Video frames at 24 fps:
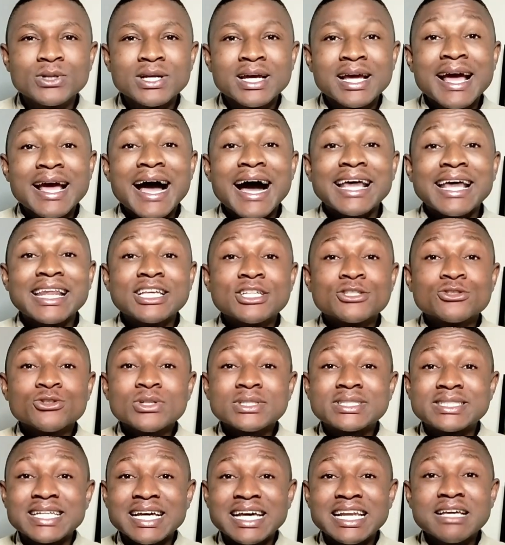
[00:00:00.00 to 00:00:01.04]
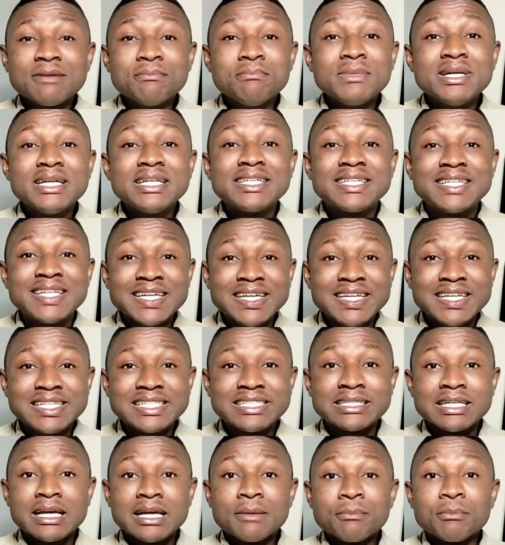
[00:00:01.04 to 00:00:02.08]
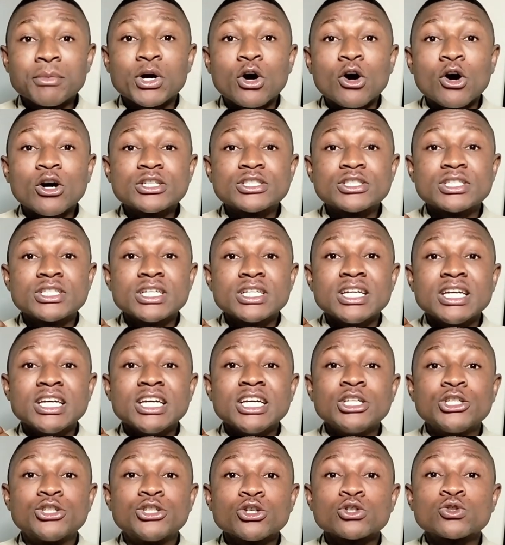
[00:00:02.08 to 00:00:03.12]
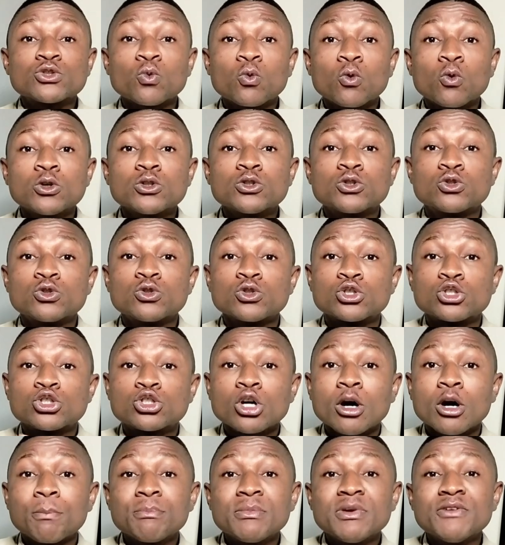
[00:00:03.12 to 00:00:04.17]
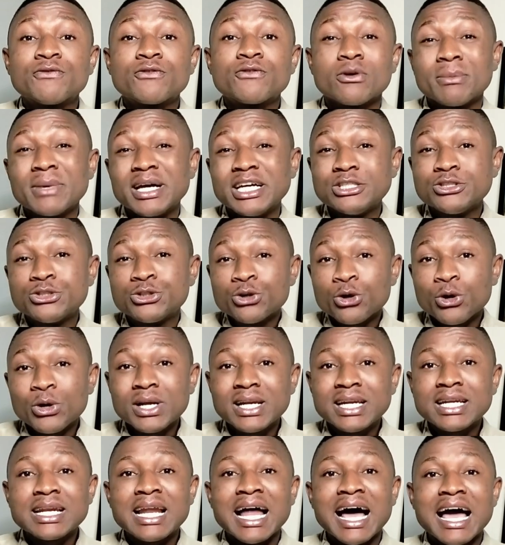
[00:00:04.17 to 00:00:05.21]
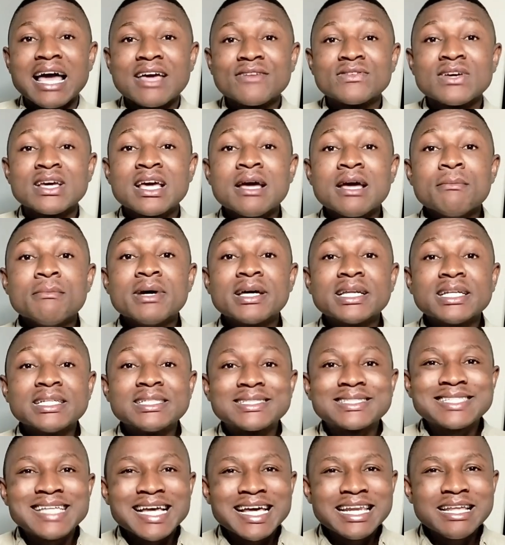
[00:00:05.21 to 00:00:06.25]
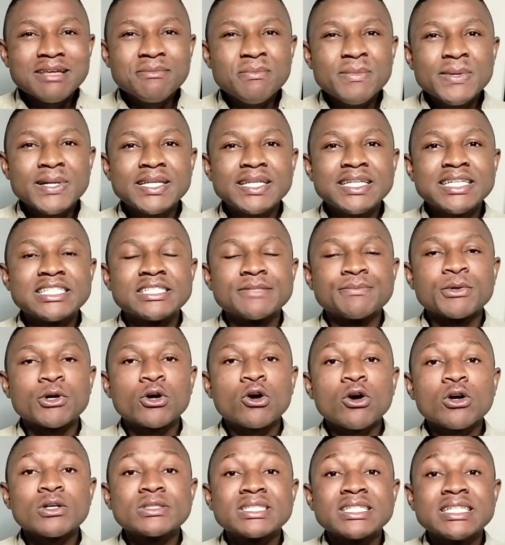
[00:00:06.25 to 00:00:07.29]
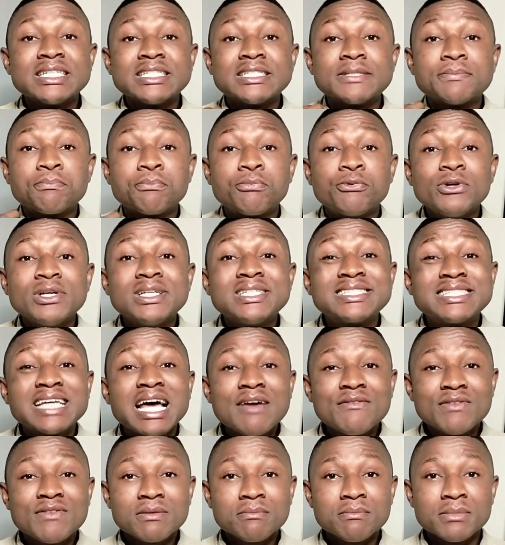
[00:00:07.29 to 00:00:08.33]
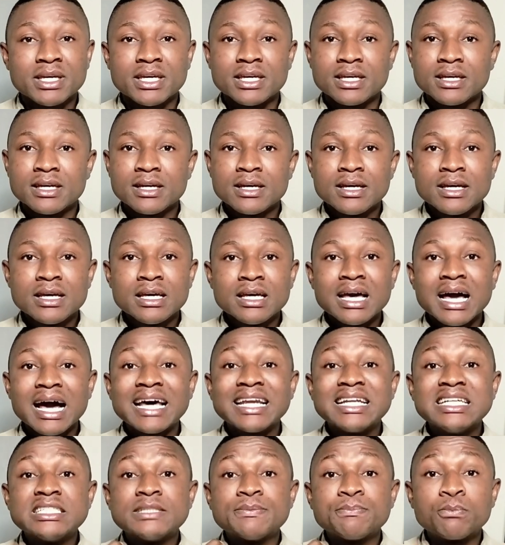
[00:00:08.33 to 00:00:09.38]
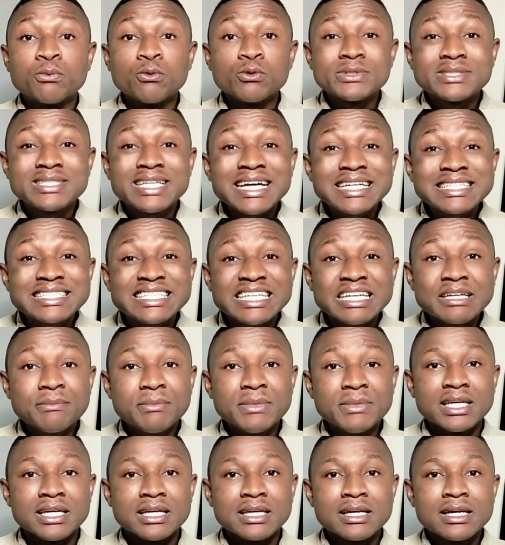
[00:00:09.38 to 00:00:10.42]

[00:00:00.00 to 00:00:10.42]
and He's not telling me this because He just wants to stop me from enjoying life, but He's telling me this because He's preserving me and He's protecting me